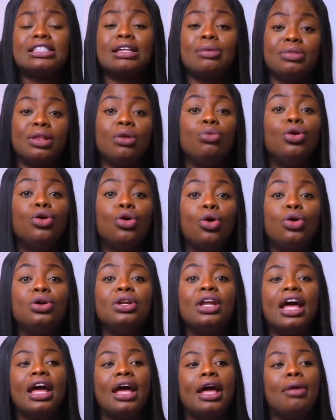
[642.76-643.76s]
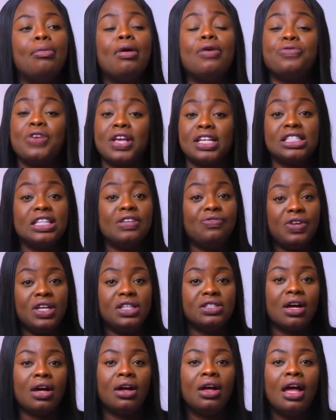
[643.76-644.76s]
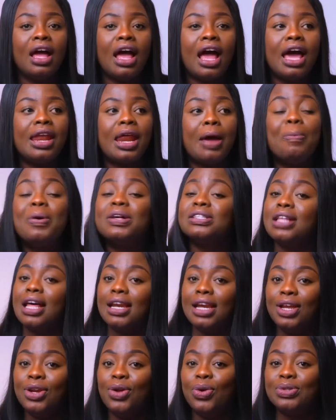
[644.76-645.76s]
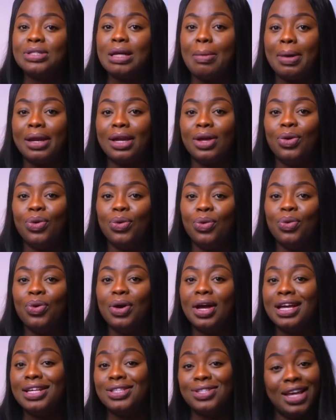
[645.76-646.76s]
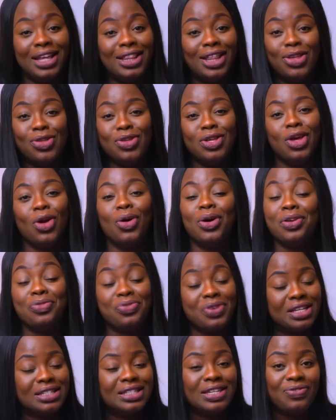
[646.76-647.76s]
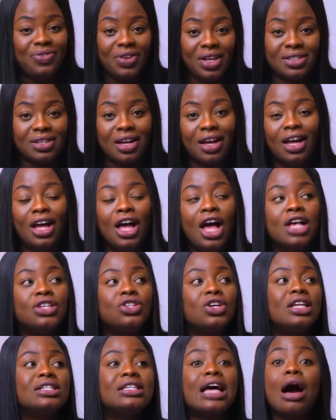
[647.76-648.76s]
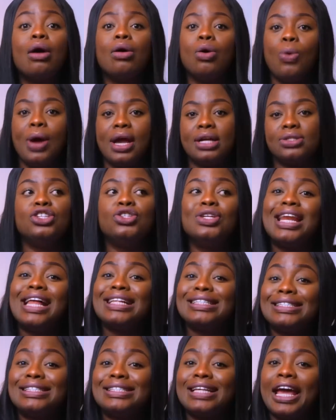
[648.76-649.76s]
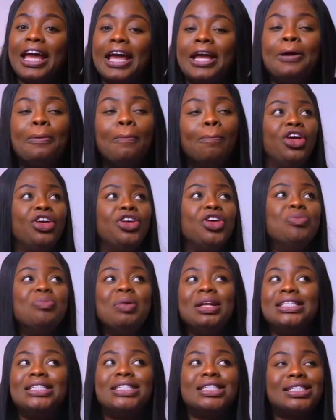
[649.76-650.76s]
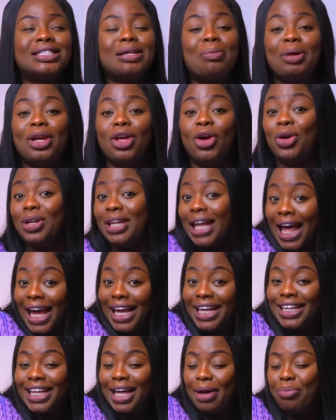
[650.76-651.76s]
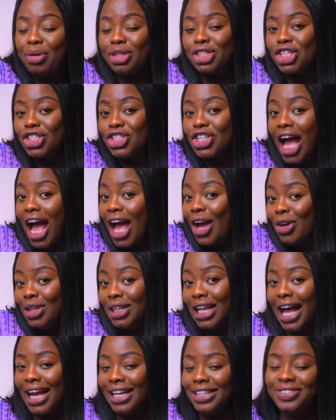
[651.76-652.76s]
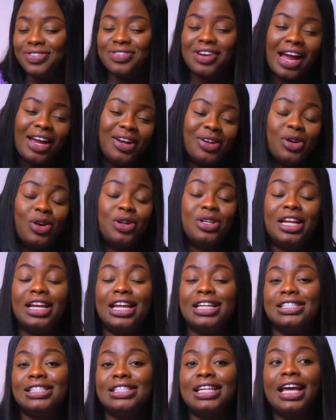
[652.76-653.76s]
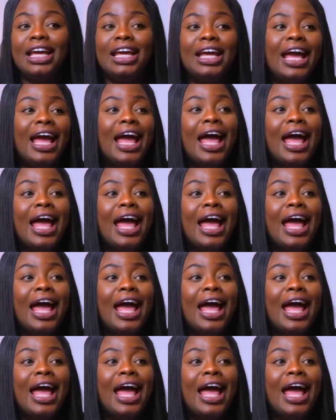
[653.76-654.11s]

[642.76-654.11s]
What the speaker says: something we call a fiancé visa, and I personally know somebody who is in the UK on a fiancé visa. So this is how it works. So let's say you meet somebody online, a British guy online, right? On the, let's say,